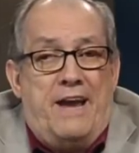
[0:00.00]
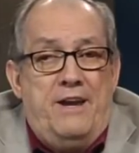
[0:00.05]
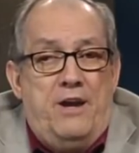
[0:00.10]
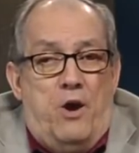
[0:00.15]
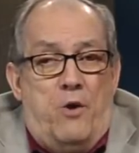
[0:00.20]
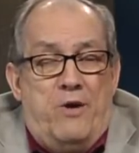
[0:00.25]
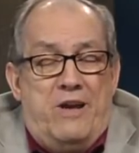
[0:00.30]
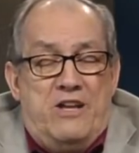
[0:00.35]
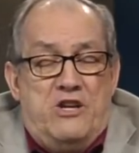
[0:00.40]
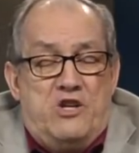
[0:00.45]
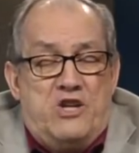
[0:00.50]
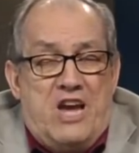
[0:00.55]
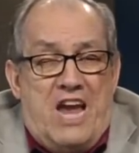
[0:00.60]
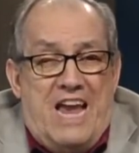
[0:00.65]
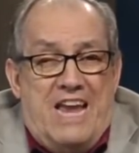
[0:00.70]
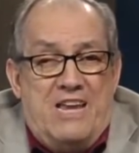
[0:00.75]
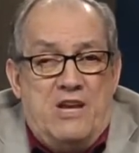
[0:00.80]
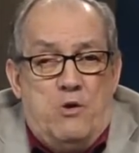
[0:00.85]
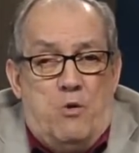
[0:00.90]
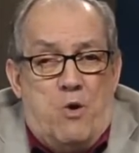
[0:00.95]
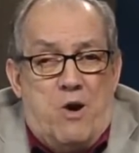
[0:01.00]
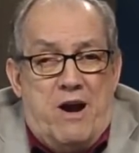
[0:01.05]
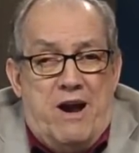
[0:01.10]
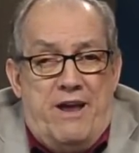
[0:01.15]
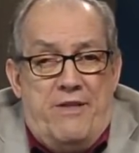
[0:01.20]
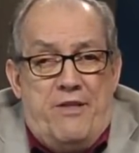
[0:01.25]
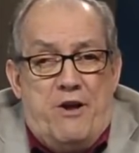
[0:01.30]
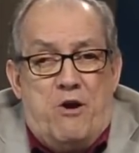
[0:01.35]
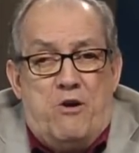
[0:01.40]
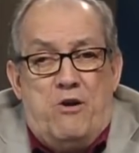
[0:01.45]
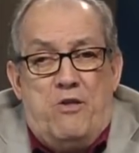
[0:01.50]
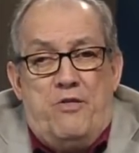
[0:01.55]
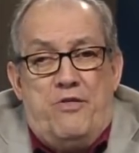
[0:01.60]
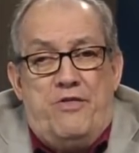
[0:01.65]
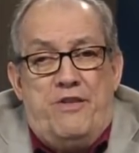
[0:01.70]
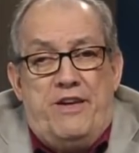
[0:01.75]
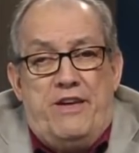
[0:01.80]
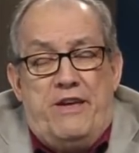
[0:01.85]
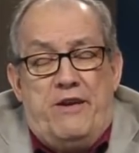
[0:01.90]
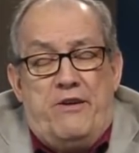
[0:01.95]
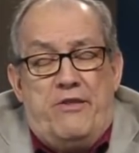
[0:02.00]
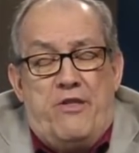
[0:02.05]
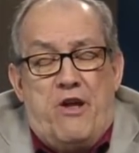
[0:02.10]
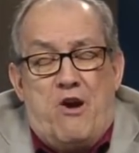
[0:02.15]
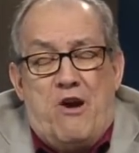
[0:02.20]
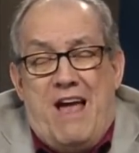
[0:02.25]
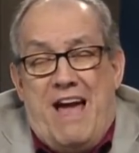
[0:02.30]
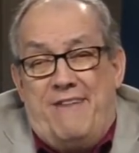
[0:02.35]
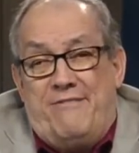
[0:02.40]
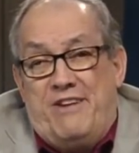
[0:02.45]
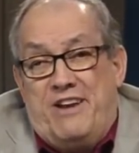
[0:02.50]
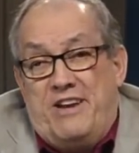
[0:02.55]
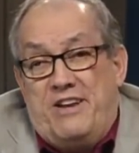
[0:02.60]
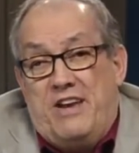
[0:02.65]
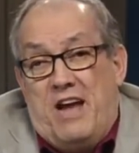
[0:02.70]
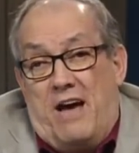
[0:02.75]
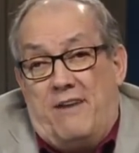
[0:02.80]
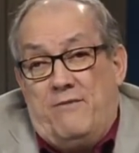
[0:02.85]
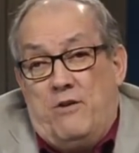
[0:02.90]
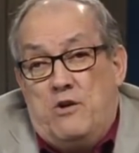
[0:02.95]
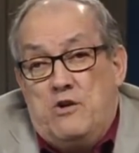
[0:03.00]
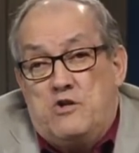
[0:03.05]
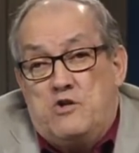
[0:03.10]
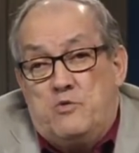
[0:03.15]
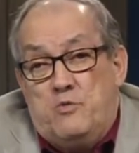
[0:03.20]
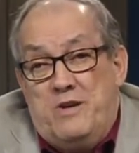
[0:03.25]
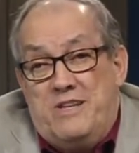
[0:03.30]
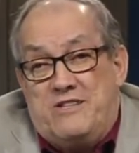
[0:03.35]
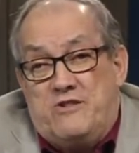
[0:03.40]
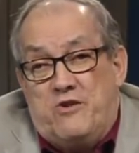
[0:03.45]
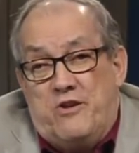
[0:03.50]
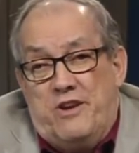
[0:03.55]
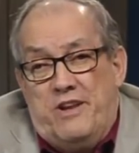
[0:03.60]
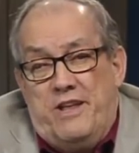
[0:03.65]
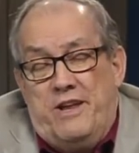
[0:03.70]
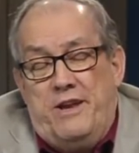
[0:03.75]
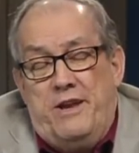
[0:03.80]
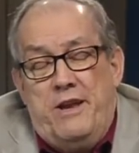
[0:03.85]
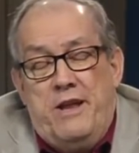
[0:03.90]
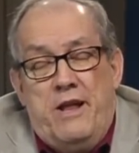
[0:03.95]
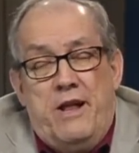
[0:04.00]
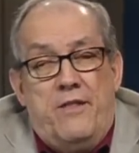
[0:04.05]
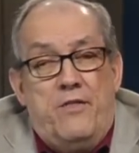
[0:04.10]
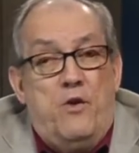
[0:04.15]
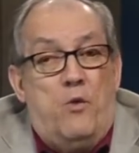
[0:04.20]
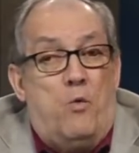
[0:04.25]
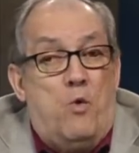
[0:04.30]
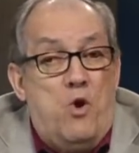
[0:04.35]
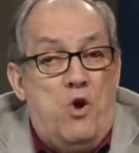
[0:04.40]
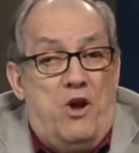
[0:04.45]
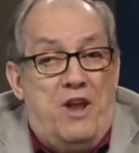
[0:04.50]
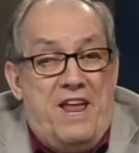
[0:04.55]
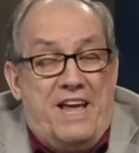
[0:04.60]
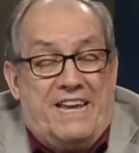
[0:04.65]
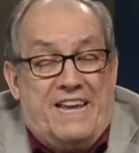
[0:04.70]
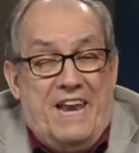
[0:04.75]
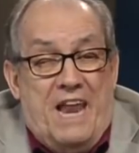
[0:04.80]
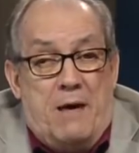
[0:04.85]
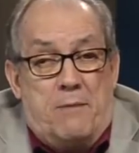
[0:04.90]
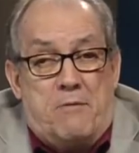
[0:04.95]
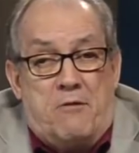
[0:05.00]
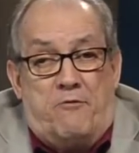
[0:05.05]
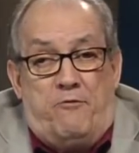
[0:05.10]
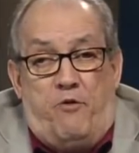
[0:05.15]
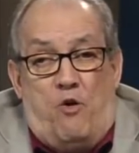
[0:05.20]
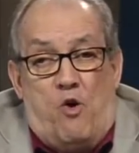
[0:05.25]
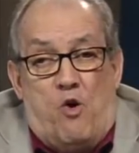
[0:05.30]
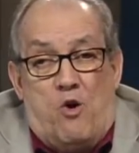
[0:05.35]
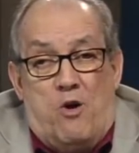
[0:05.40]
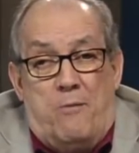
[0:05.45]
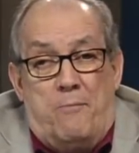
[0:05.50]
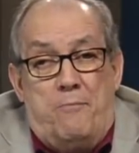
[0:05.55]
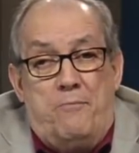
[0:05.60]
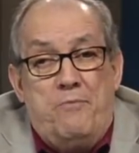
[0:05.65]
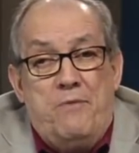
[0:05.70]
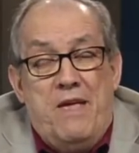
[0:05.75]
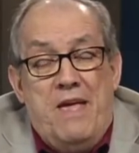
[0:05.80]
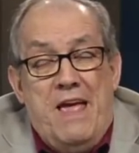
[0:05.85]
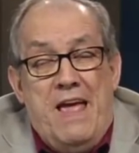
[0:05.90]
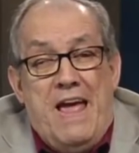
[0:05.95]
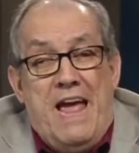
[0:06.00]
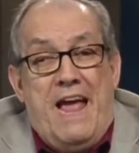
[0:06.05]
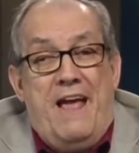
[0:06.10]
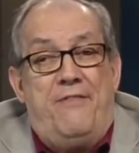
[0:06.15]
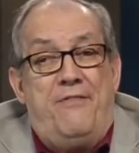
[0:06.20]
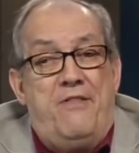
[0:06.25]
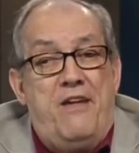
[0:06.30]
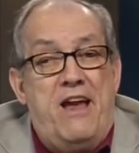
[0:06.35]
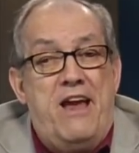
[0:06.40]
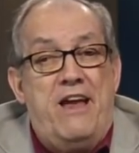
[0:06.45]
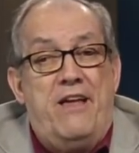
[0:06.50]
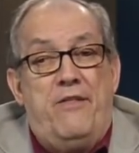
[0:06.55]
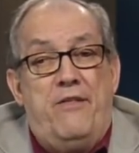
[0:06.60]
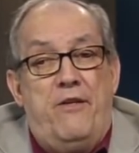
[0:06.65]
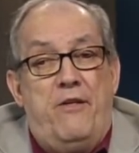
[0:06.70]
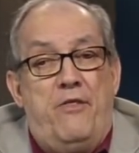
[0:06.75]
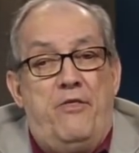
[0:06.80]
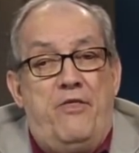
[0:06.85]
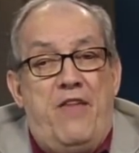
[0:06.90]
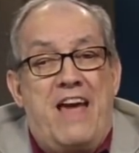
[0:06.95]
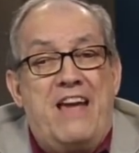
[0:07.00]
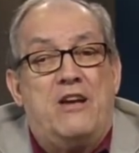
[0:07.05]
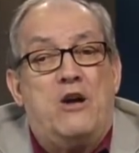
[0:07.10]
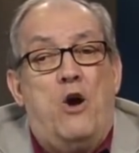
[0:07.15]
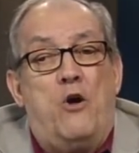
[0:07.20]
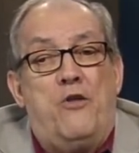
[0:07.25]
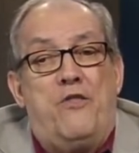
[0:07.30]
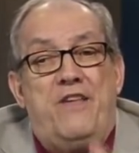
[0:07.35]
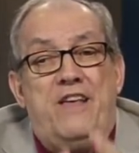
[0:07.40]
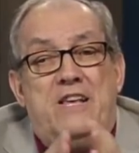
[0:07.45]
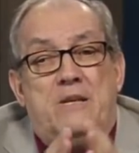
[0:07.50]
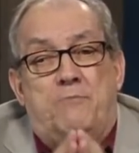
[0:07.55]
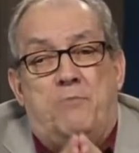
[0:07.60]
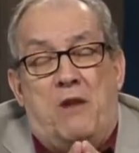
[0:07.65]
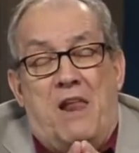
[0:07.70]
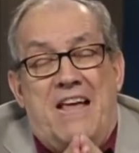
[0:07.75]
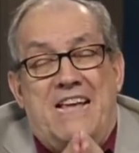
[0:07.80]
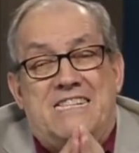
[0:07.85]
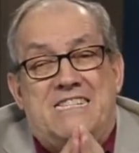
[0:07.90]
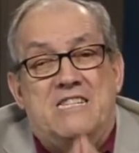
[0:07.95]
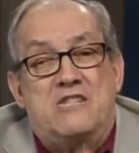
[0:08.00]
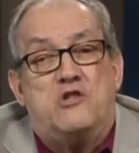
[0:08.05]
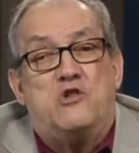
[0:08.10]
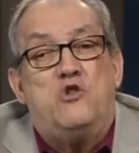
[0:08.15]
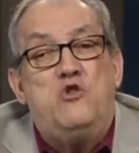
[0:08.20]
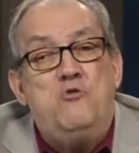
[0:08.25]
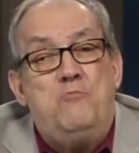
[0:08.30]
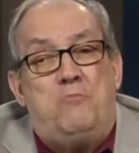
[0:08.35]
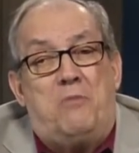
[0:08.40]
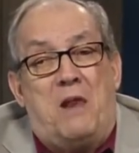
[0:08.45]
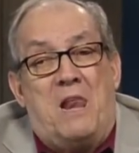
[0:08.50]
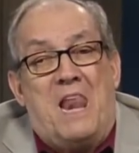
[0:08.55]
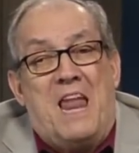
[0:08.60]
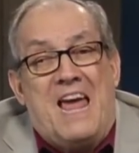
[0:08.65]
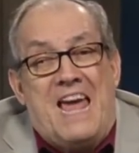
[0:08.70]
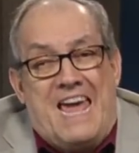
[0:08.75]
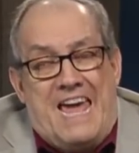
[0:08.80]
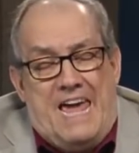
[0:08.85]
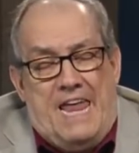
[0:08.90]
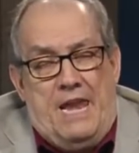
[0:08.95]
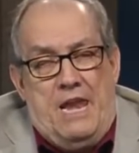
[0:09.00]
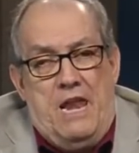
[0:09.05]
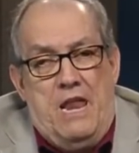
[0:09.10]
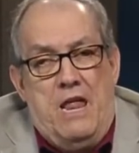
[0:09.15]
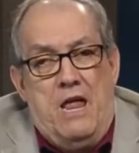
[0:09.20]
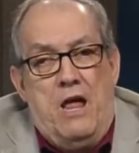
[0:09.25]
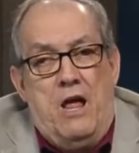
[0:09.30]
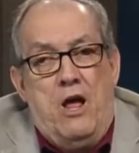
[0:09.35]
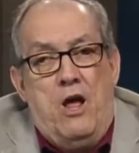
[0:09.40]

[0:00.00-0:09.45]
I know in January they're having it in Davos, Switzerland, the World Economic Forum, and they go to these places to plan